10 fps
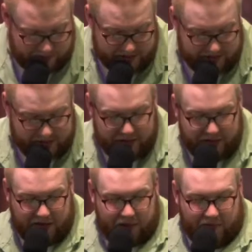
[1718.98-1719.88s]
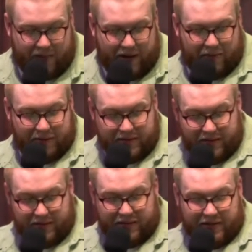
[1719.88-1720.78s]
says, in my Bible, it
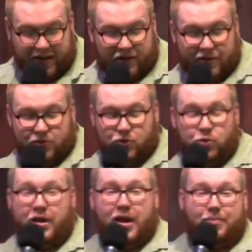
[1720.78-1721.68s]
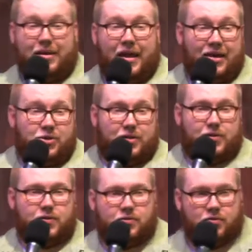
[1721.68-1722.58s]
says, the title is Do Not Be
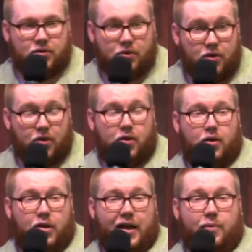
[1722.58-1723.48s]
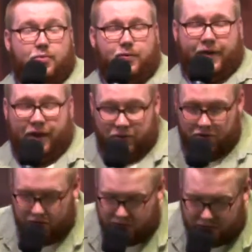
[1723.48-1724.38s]
Anxious. How
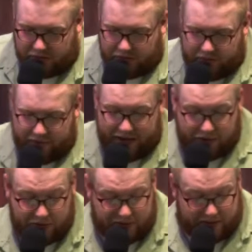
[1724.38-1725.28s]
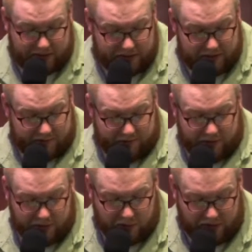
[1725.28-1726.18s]
profound. Matthew 6,
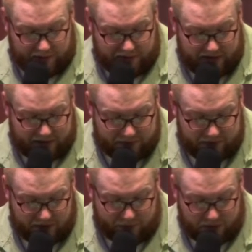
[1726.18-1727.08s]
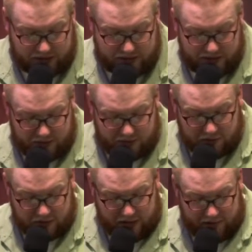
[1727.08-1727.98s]
verse 25. Therefore, I tell
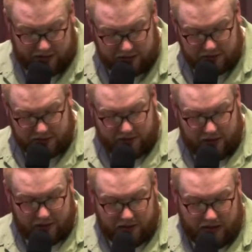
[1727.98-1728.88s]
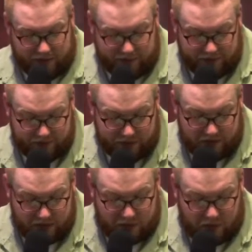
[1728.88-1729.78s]
you, do not be anxious about your life,
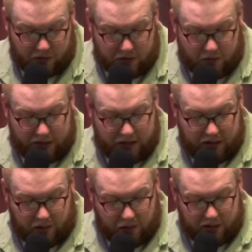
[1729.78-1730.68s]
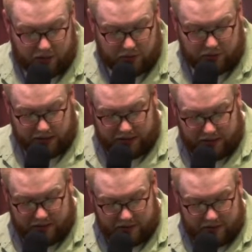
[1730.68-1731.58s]
what you will eat or what you will
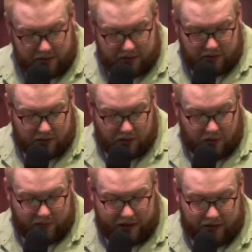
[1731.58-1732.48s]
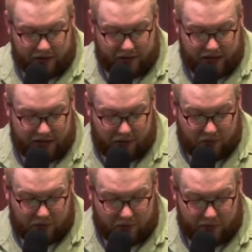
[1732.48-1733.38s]
drink, nor about your body,
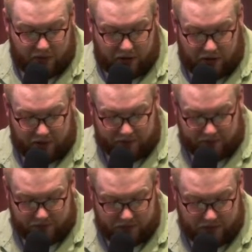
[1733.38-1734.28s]
what you will put on.